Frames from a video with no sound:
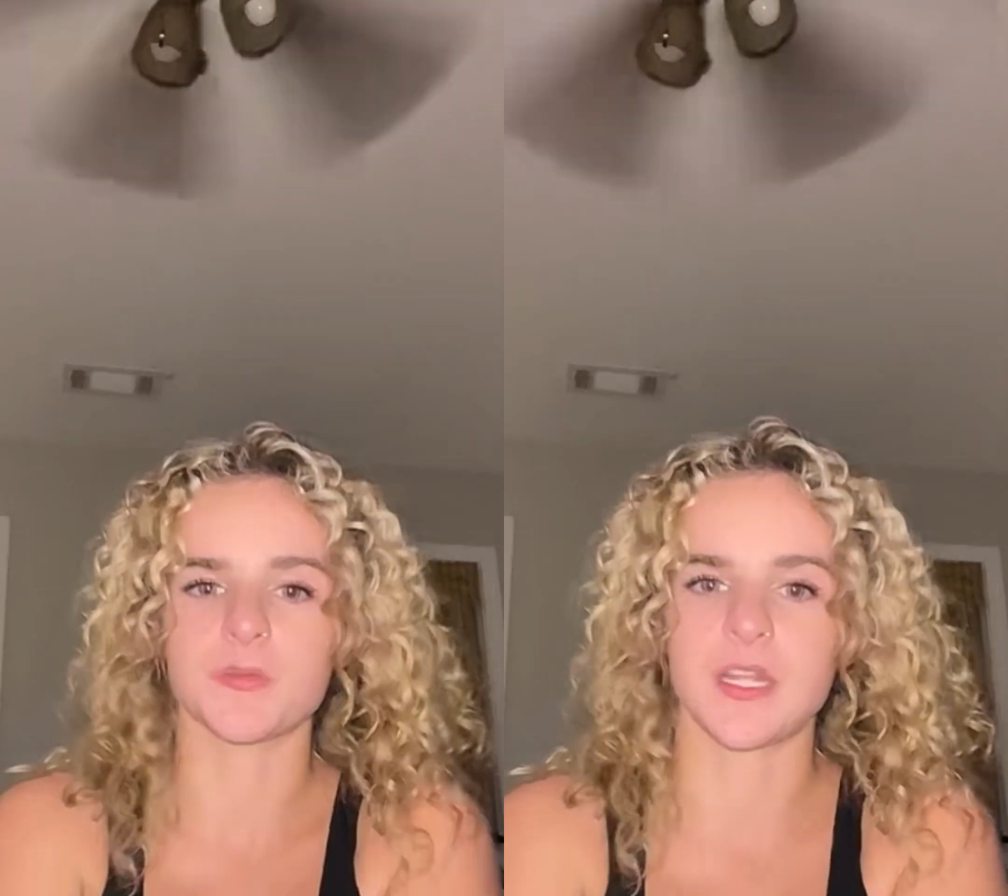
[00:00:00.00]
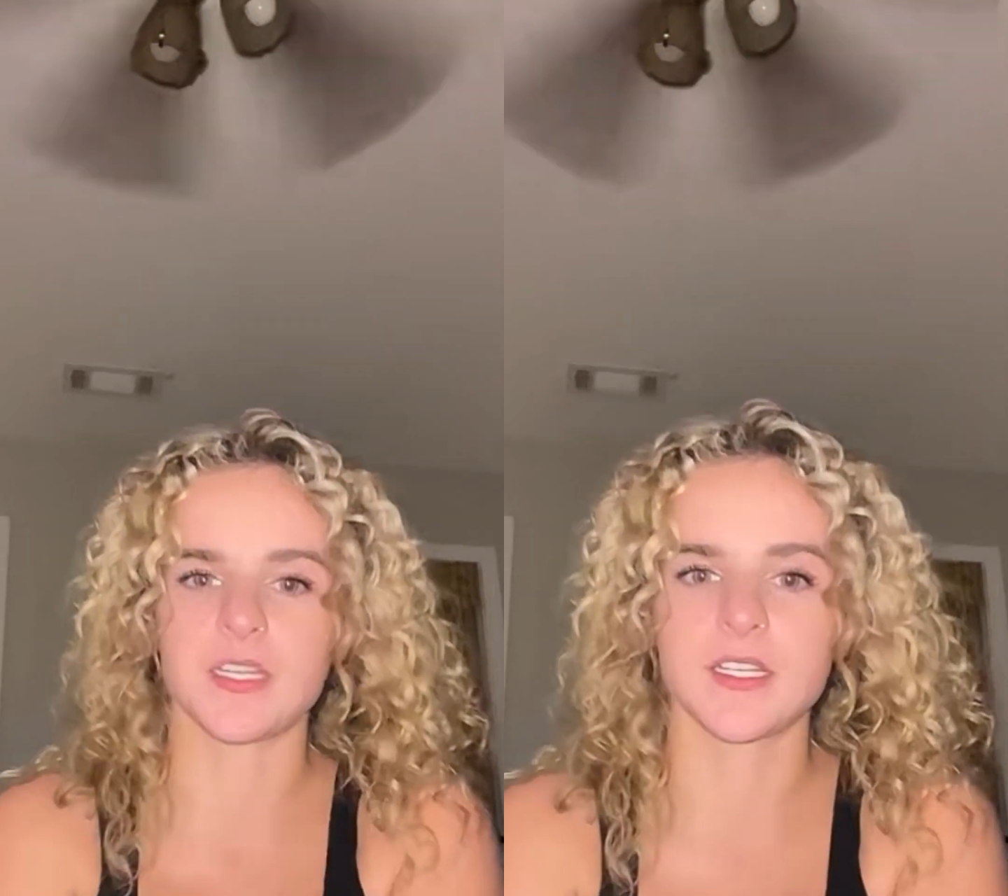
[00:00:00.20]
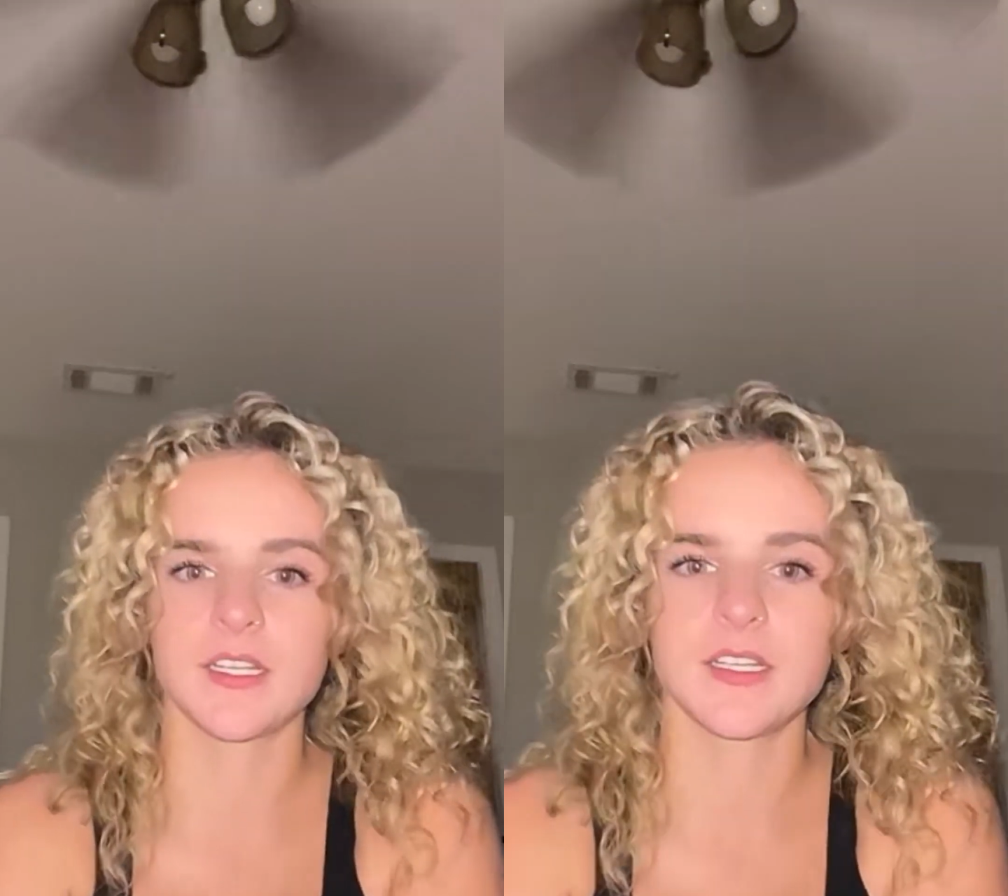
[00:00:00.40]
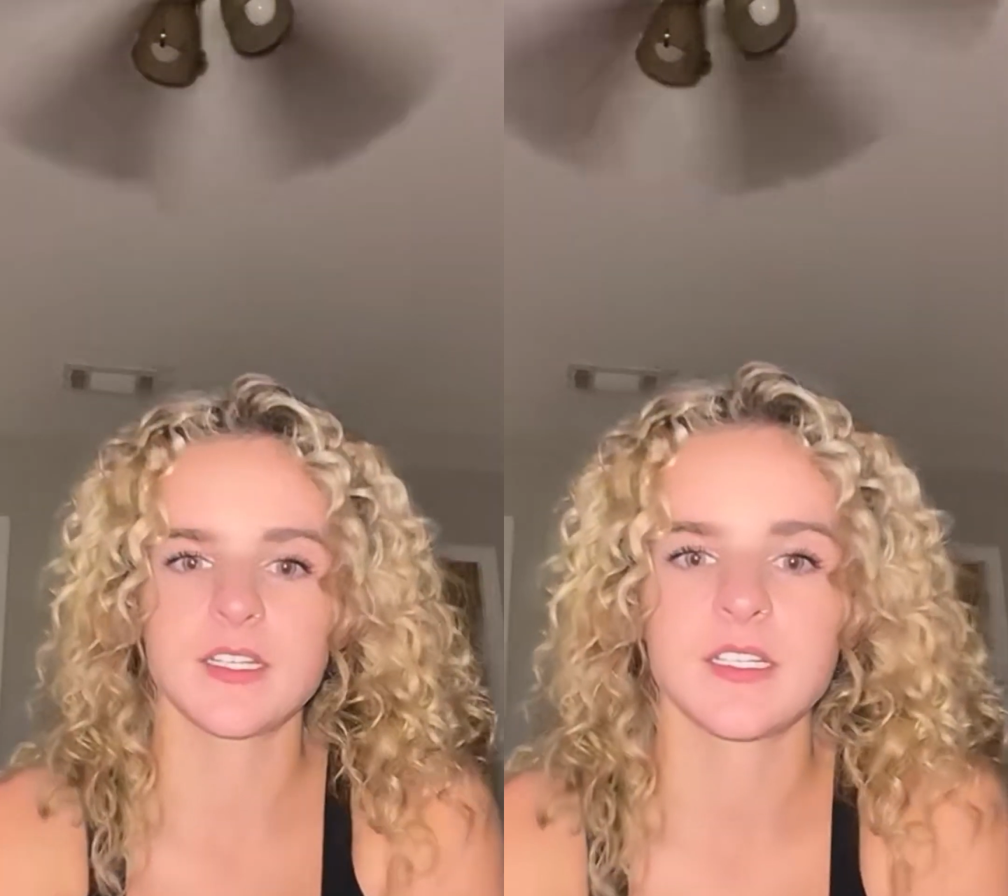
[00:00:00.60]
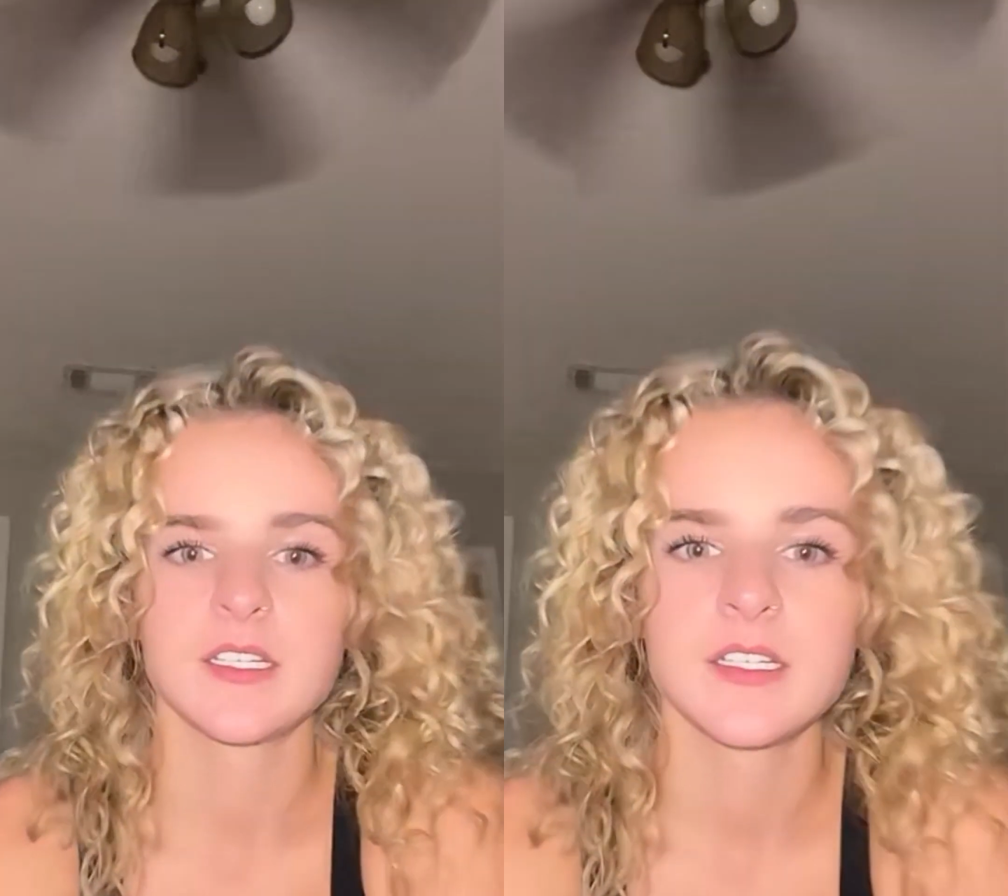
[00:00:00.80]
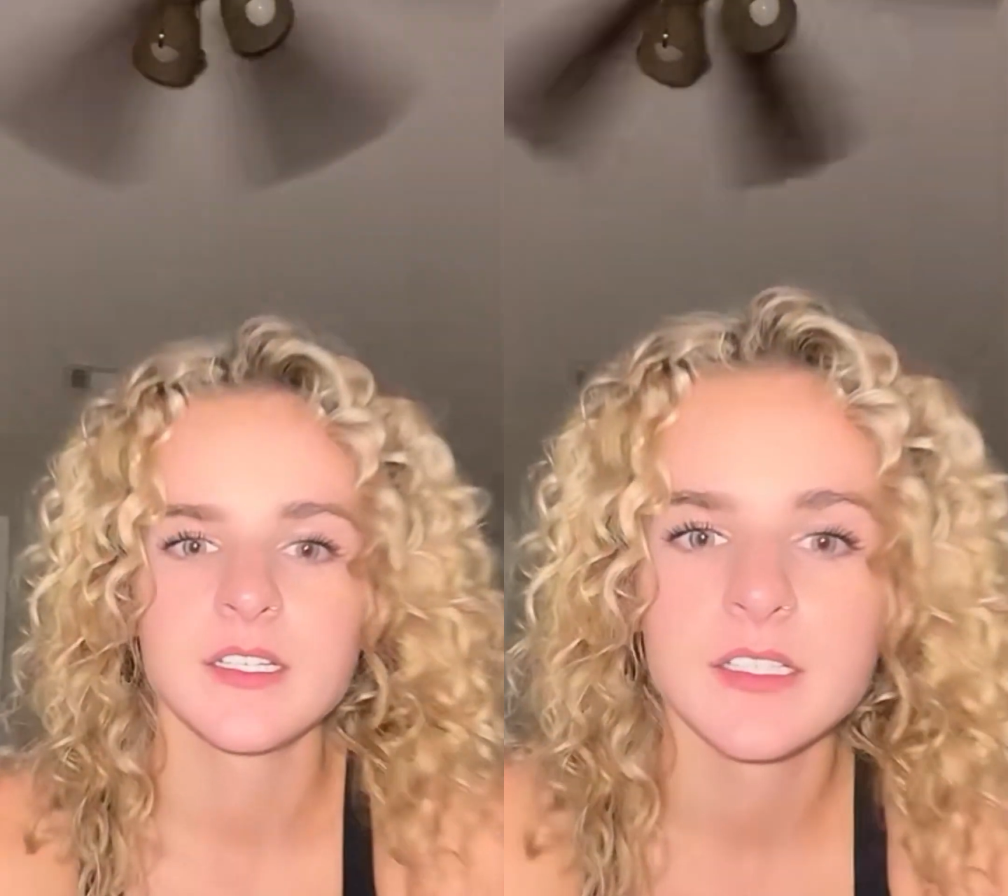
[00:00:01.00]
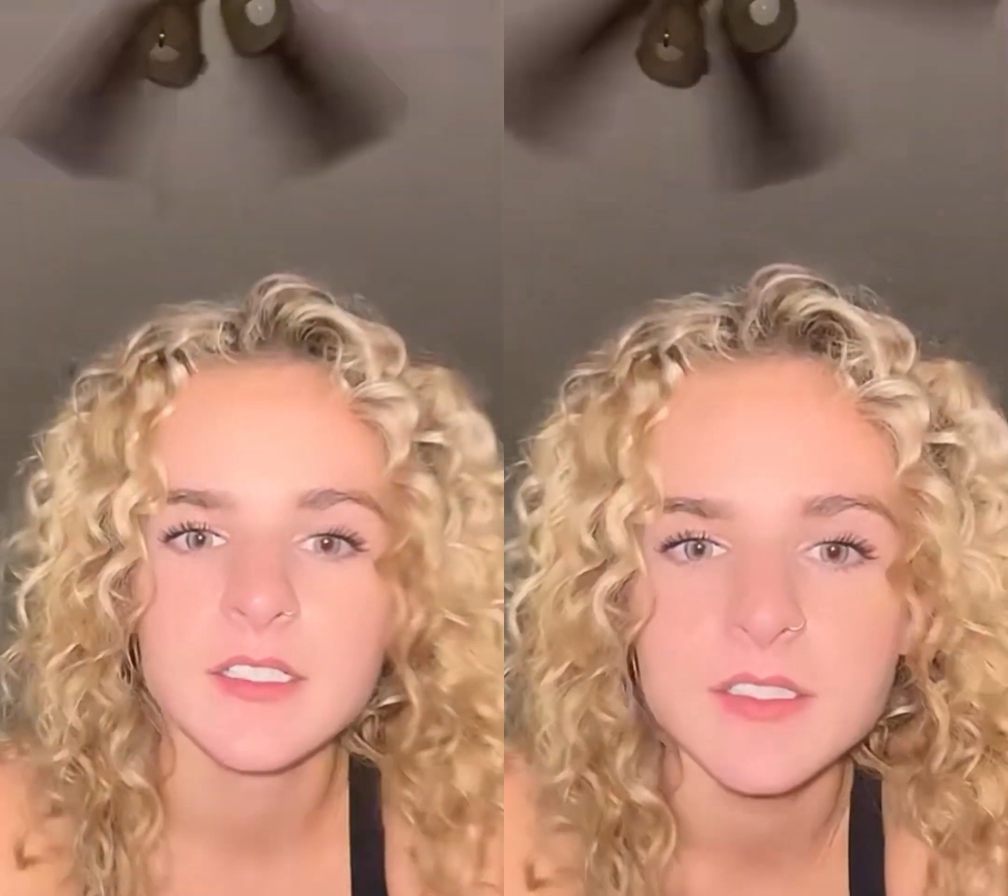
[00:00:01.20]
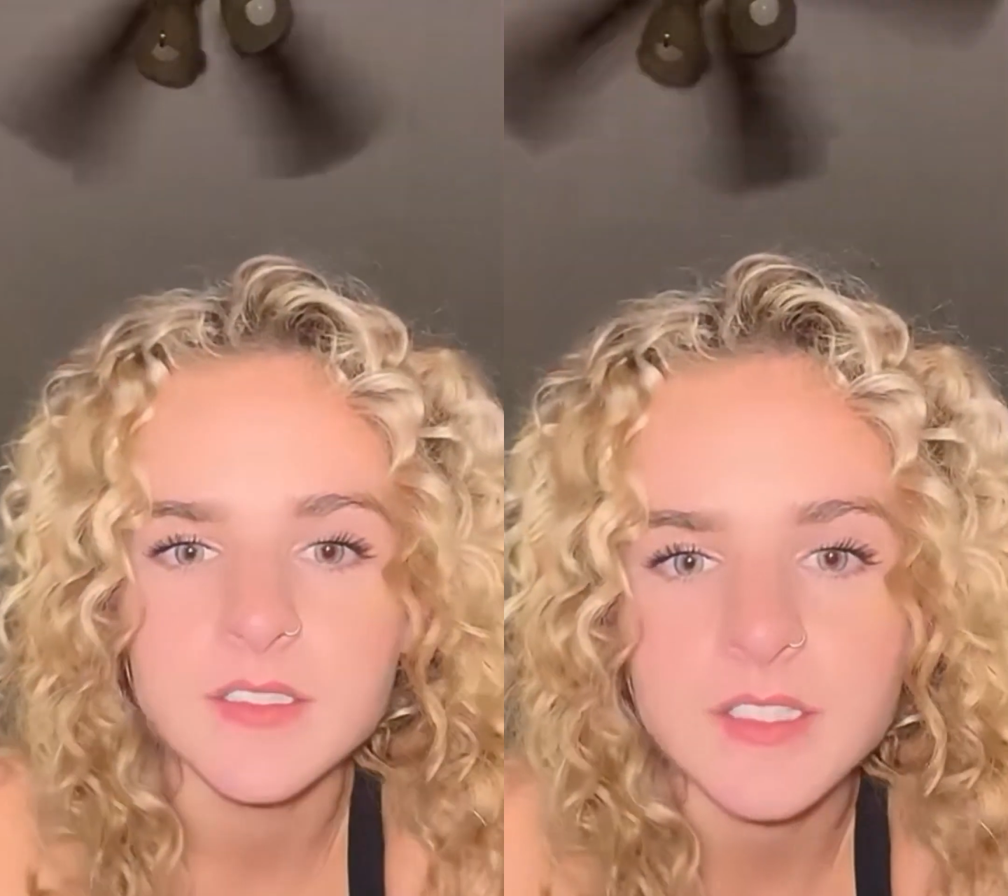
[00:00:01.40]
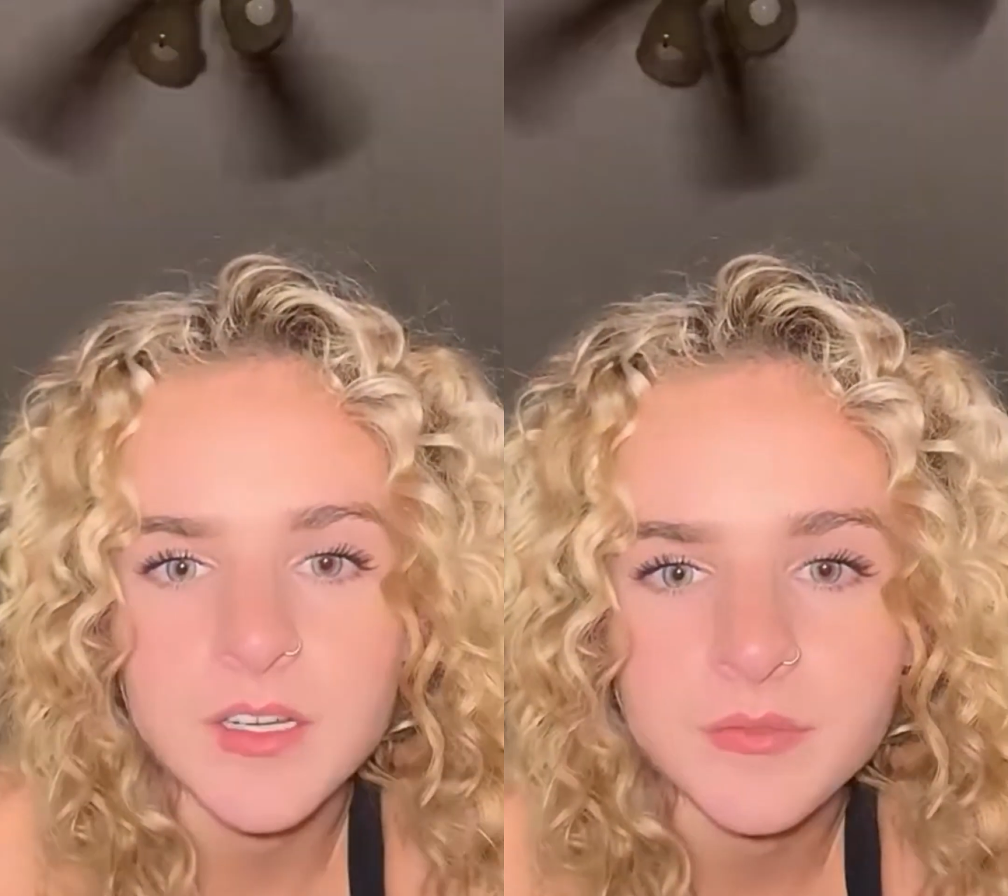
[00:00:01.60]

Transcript: pain. So.